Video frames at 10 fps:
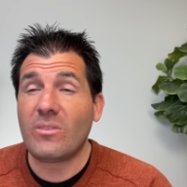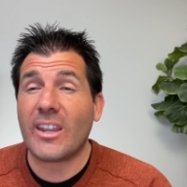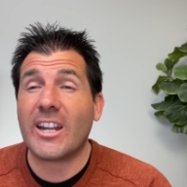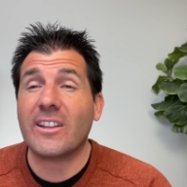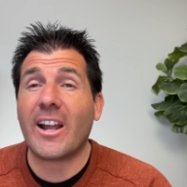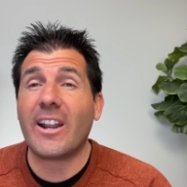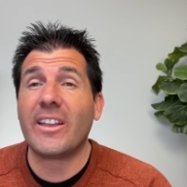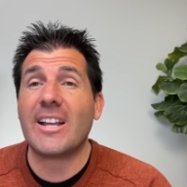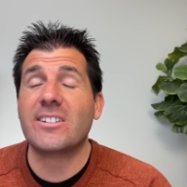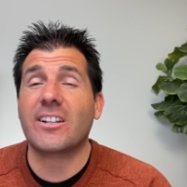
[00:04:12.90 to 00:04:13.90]
And a lot of that
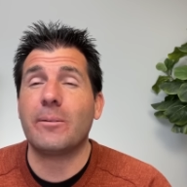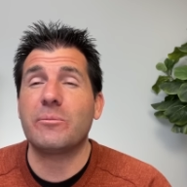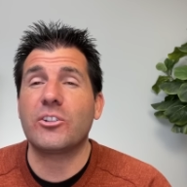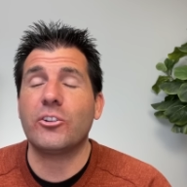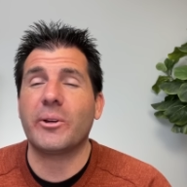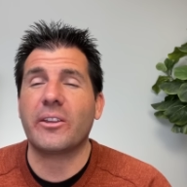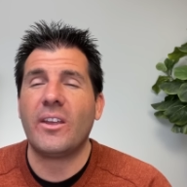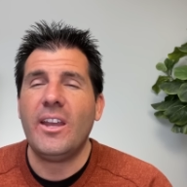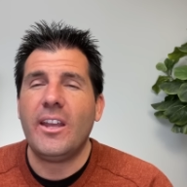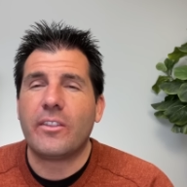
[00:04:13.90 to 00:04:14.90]
has to come to do with
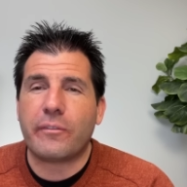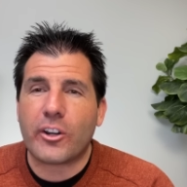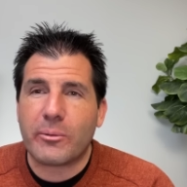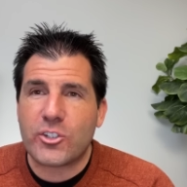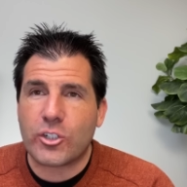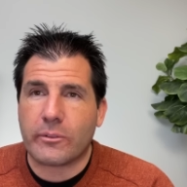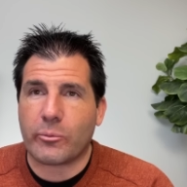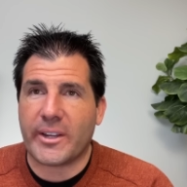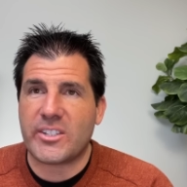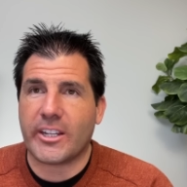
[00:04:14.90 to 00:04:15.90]
the Federal Reserve
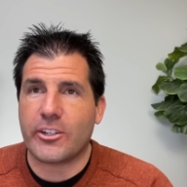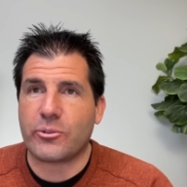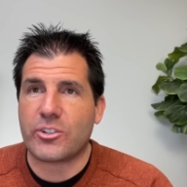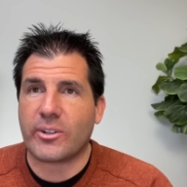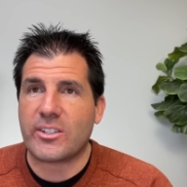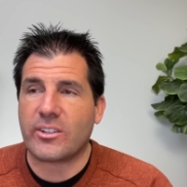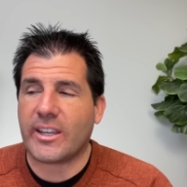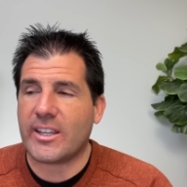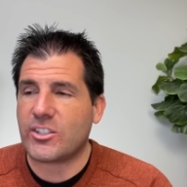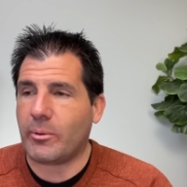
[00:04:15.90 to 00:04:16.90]
raising interest rates.
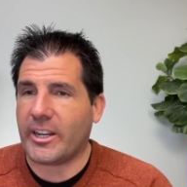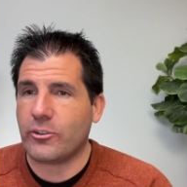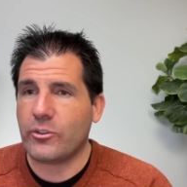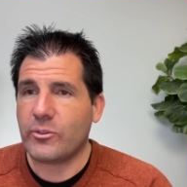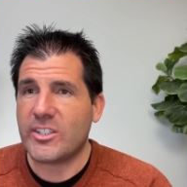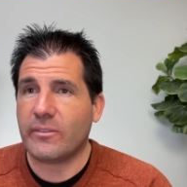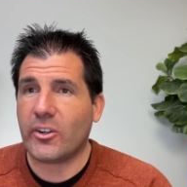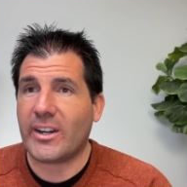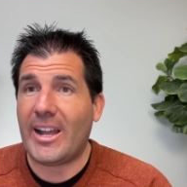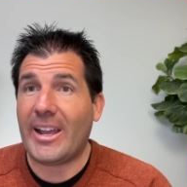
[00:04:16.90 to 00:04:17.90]
Okay, so when interest rates are
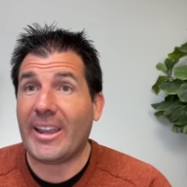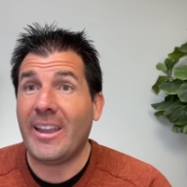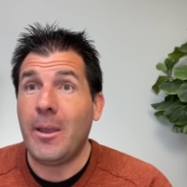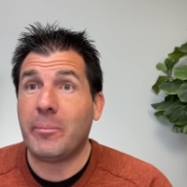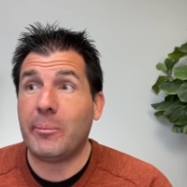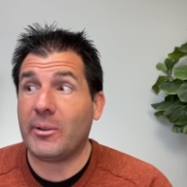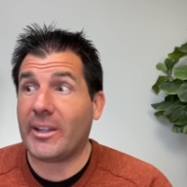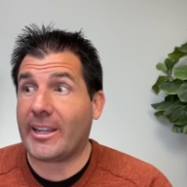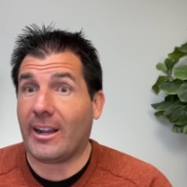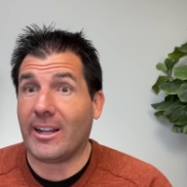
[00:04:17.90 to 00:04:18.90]
very high, people
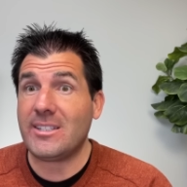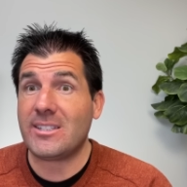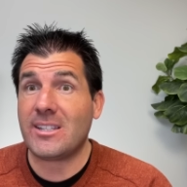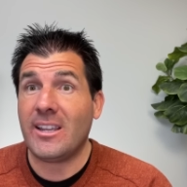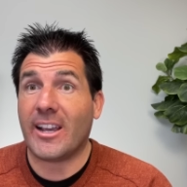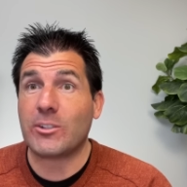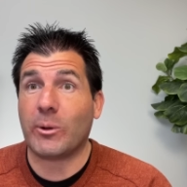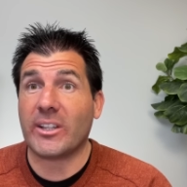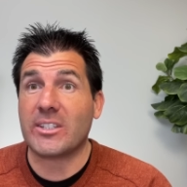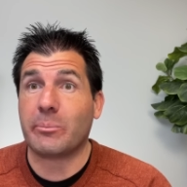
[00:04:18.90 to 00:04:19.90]
like us, as
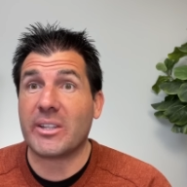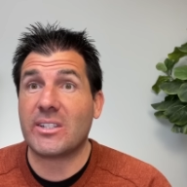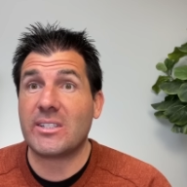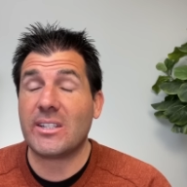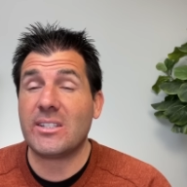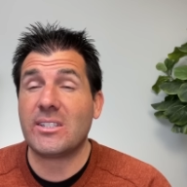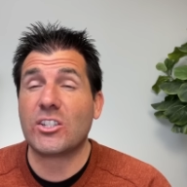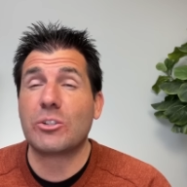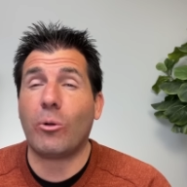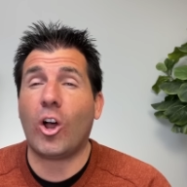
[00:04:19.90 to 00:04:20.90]
well as businesses,
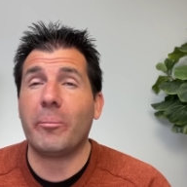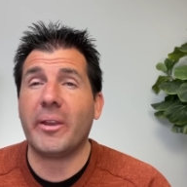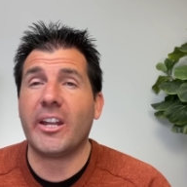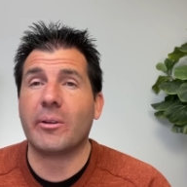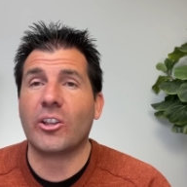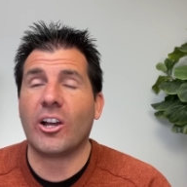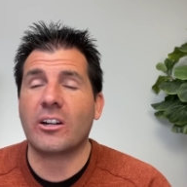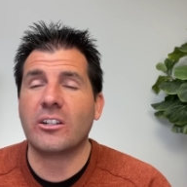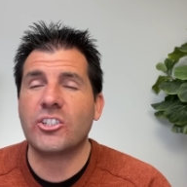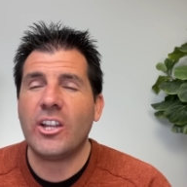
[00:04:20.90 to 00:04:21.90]
small, medium, and large,